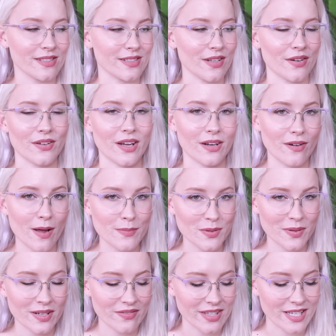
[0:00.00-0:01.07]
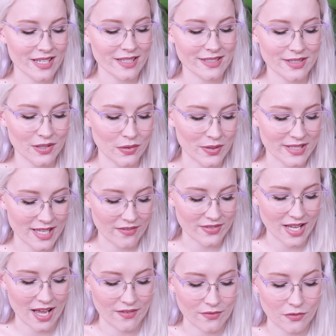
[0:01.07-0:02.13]
So I grabbed one of these. Always have
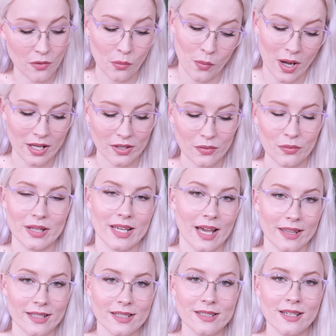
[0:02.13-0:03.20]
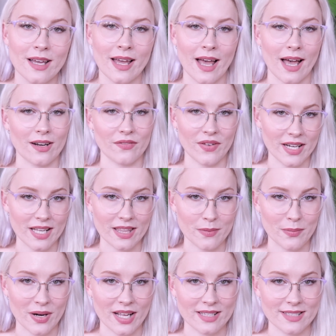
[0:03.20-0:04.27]
to have one or the other out of any of
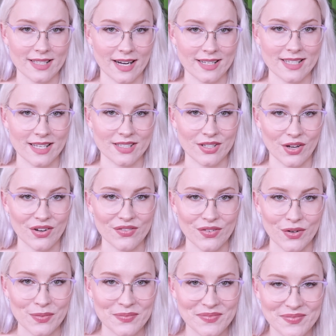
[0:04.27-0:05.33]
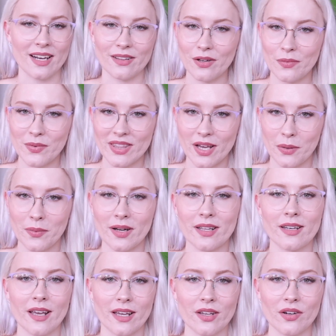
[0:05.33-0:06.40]
the brands that I tend to go for. And along with that
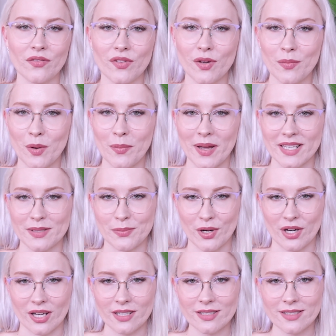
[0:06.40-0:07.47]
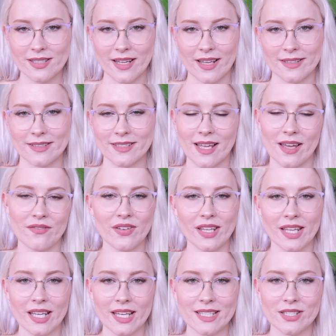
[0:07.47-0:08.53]
one I got a few more base products, and I feel
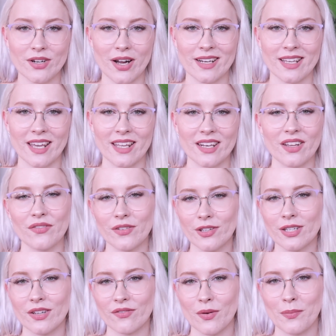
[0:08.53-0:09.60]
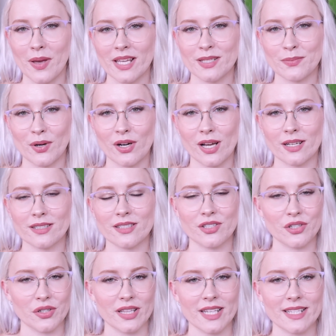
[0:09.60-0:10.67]
like I try to get a few different base products
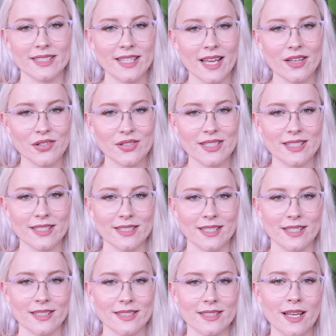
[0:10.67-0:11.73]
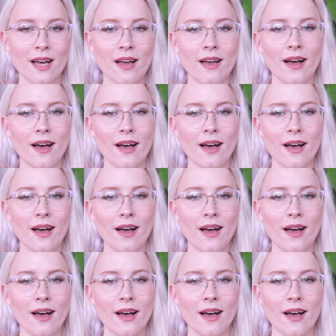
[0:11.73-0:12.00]
during these sales since